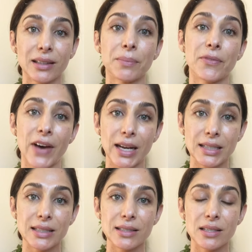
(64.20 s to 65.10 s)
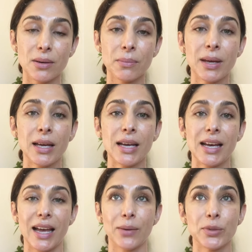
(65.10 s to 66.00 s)
the lymphatic system.
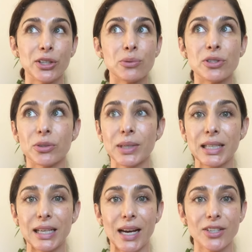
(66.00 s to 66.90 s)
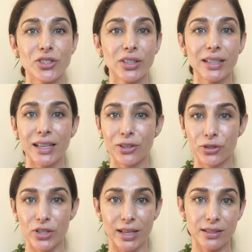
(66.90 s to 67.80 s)
And when you do it, it actually
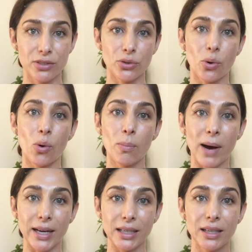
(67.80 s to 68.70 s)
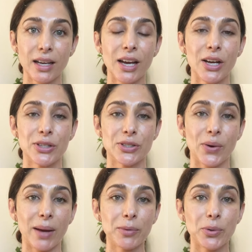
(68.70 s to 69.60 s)
energizes your whole body.
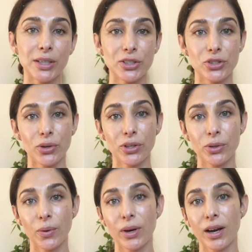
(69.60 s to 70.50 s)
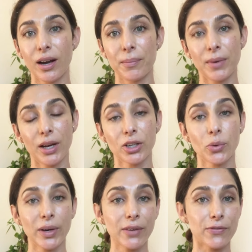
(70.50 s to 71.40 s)
So I'm going to show you a
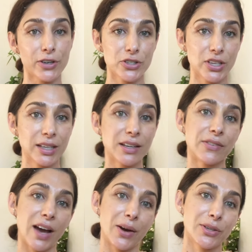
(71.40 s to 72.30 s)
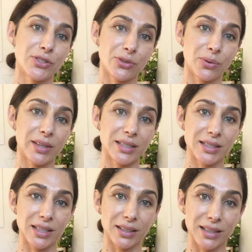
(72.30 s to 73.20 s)
quick version of how to do
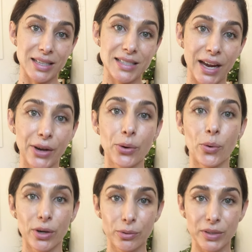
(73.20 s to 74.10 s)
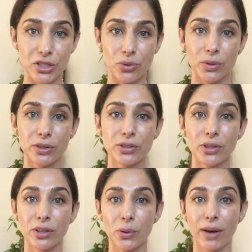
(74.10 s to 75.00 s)
this entire Aura ritual
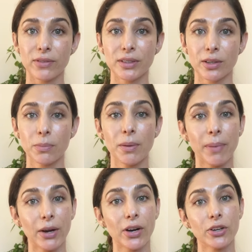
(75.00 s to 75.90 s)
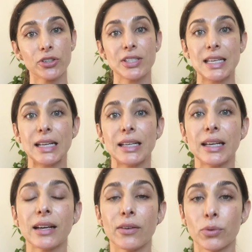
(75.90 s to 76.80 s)
so that you have a little bit better
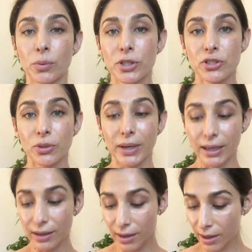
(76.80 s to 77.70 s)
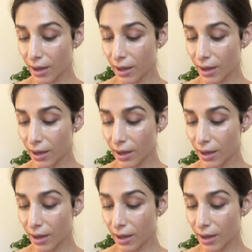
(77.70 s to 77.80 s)
understanding of what we're doing.